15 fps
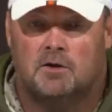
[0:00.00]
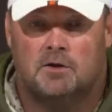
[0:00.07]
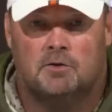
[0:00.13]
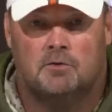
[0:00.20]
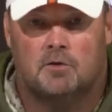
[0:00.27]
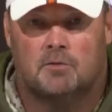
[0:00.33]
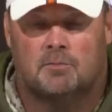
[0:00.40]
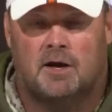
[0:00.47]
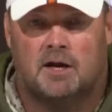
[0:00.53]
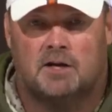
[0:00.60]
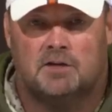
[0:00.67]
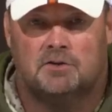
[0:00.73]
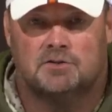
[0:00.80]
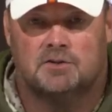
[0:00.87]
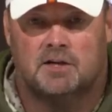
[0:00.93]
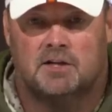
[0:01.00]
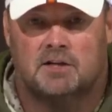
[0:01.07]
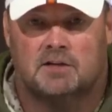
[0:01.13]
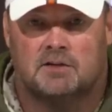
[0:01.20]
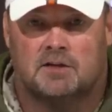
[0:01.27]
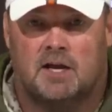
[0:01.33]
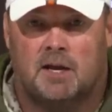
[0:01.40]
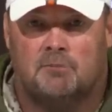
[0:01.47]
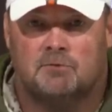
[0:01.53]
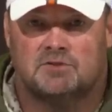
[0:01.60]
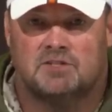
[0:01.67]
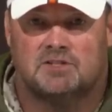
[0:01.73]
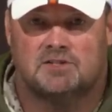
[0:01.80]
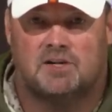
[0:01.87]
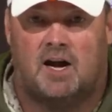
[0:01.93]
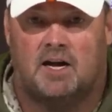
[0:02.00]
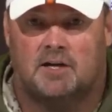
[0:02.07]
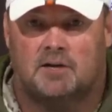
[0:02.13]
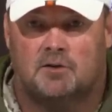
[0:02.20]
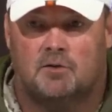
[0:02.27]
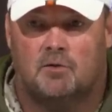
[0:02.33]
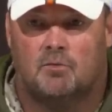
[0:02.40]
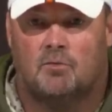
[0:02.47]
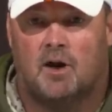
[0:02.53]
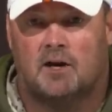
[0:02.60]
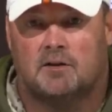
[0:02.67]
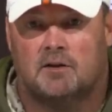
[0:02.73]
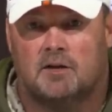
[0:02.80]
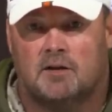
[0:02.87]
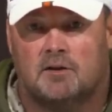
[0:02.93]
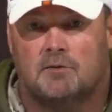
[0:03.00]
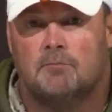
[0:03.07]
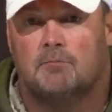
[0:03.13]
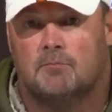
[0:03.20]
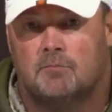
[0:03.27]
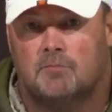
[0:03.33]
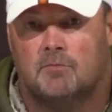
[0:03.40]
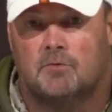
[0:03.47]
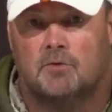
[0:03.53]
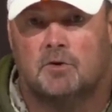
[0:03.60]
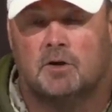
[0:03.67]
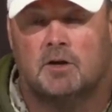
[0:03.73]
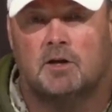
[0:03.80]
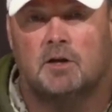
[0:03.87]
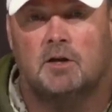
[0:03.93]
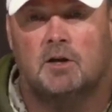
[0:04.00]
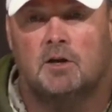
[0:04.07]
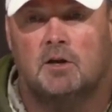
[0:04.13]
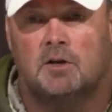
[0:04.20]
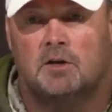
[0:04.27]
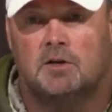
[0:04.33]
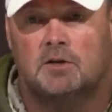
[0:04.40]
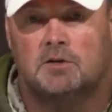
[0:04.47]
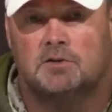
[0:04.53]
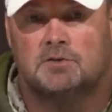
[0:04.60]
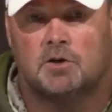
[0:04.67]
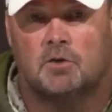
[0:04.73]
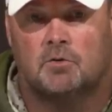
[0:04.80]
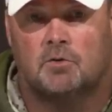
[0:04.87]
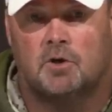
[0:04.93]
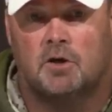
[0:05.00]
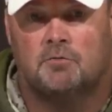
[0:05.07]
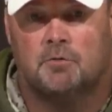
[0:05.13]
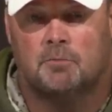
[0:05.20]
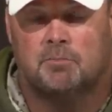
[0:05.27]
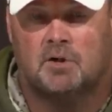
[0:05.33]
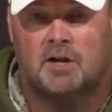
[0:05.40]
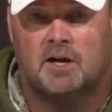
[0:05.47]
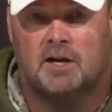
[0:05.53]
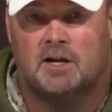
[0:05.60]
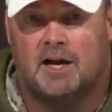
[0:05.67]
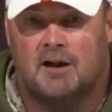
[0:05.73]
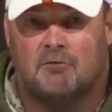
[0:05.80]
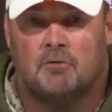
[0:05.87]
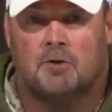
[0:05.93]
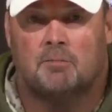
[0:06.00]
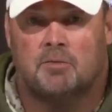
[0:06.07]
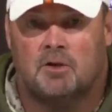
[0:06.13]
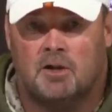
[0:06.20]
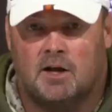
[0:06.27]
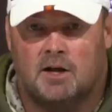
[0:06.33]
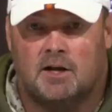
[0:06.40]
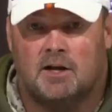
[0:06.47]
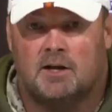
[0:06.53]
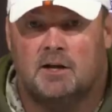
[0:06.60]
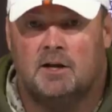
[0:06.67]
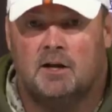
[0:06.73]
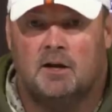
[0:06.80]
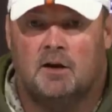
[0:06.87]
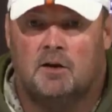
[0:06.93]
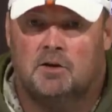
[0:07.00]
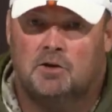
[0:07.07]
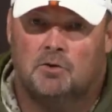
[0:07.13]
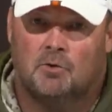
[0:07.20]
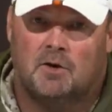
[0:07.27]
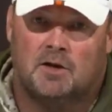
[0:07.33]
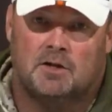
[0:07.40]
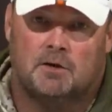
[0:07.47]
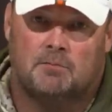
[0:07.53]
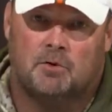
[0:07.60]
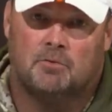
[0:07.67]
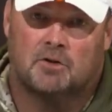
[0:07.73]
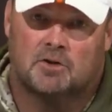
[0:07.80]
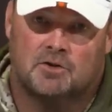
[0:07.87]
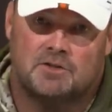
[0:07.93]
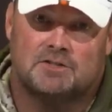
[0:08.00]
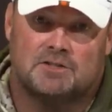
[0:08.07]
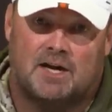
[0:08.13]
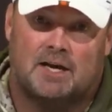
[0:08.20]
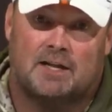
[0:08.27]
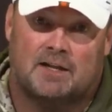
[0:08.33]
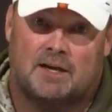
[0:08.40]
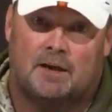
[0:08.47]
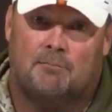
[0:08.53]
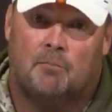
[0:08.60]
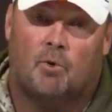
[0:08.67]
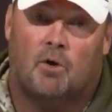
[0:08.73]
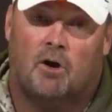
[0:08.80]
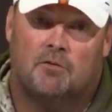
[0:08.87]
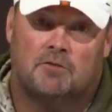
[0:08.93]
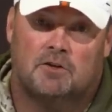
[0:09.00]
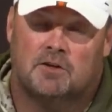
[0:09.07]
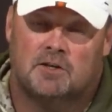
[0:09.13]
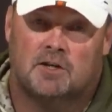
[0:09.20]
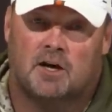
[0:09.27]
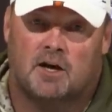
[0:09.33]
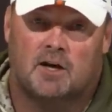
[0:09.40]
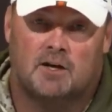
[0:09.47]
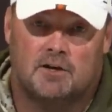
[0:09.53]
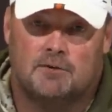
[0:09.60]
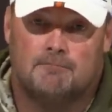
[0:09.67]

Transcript: you look back and you say the game was decided right then, okay? So if you're playing every play, you end up on the good side of that more often than not.